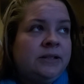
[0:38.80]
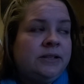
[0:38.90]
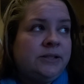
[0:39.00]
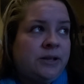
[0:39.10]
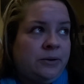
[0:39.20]

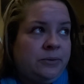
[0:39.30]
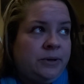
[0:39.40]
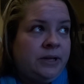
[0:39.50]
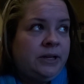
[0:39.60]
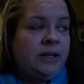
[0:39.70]
So,
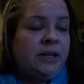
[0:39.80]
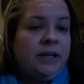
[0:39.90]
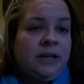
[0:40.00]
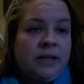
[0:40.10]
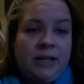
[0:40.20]

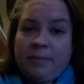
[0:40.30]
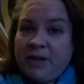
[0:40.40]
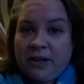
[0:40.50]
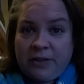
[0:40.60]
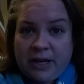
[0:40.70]

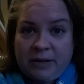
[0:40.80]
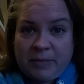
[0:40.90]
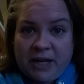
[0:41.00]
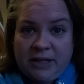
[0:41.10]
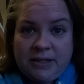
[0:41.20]
keeping all that in
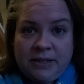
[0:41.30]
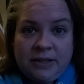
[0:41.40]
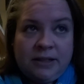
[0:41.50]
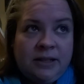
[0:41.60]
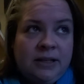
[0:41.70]
mind,
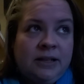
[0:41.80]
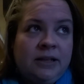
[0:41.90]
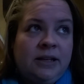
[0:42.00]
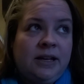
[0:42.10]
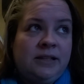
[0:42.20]

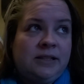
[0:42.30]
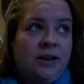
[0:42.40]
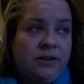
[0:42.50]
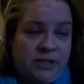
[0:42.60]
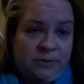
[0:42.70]
it's
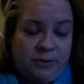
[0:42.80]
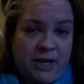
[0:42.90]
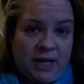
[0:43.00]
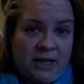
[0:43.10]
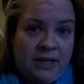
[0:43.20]
also
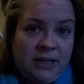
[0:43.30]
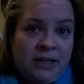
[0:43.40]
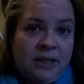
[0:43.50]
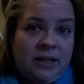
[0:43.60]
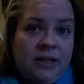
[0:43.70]
okay
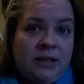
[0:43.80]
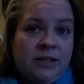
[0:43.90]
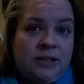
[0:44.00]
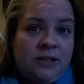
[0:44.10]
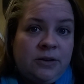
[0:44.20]

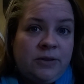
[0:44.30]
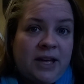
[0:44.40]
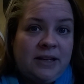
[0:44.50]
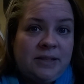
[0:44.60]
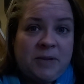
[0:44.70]
to know
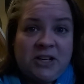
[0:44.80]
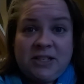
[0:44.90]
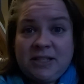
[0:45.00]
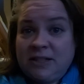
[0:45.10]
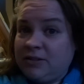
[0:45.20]
that,
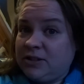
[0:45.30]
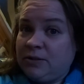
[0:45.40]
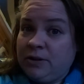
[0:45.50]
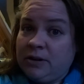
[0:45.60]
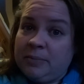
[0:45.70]
especially since there is
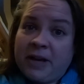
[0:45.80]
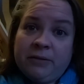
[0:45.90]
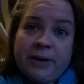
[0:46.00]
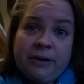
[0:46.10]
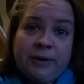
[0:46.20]
no good or
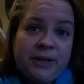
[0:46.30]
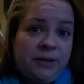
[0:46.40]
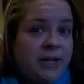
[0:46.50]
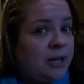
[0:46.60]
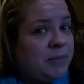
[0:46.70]
bad, right or wrong, and
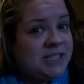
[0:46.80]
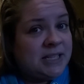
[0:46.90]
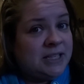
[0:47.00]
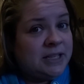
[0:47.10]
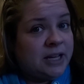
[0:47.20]
you can't mess
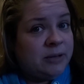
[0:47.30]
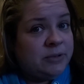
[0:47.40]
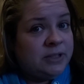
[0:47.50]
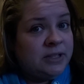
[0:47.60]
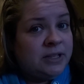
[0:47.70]
anything up,
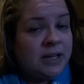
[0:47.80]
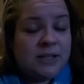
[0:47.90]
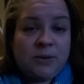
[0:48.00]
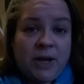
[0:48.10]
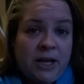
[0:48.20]

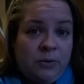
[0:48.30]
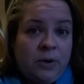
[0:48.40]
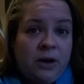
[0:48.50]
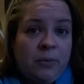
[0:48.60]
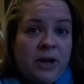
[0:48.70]
it's okay to
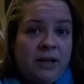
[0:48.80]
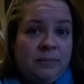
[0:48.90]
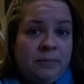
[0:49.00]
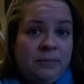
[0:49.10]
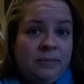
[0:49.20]
walk away.
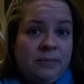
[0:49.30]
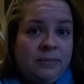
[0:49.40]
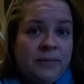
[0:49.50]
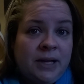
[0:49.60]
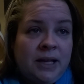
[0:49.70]

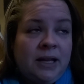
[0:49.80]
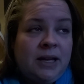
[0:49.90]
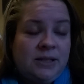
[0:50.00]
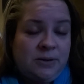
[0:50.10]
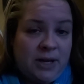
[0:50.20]

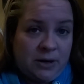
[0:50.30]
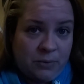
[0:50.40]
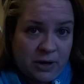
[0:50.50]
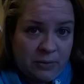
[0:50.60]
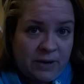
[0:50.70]
It's okay to
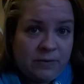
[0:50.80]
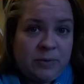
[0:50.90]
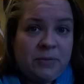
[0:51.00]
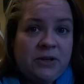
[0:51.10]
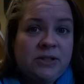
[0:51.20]
walk away from
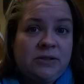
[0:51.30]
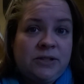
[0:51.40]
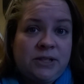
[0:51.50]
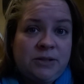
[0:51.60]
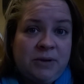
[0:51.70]
a person or
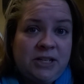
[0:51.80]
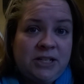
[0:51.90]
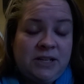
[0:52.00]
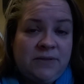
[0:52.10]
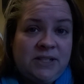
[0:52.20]

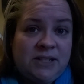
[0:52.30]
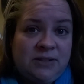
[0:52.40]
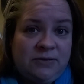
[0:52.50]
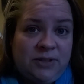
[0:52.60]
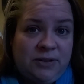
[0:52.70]
situation if it
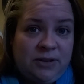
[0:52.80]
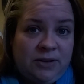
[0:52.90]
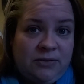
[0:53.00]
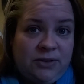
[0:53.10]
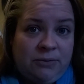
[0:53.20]
doesn't feel
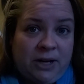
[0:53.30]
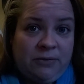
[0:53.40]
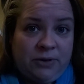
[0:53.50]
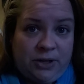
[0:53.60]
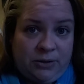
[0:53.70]
good or feel right
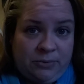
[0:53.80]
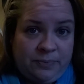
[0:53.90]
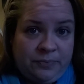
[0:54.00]
for you.